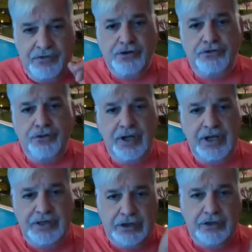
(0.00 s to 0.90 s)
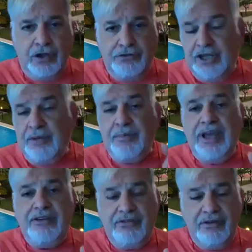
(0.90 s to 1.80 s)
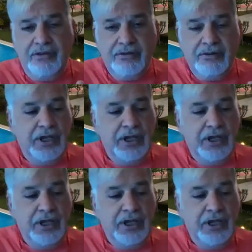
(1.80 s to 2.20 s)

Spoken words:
virtually, technologically based.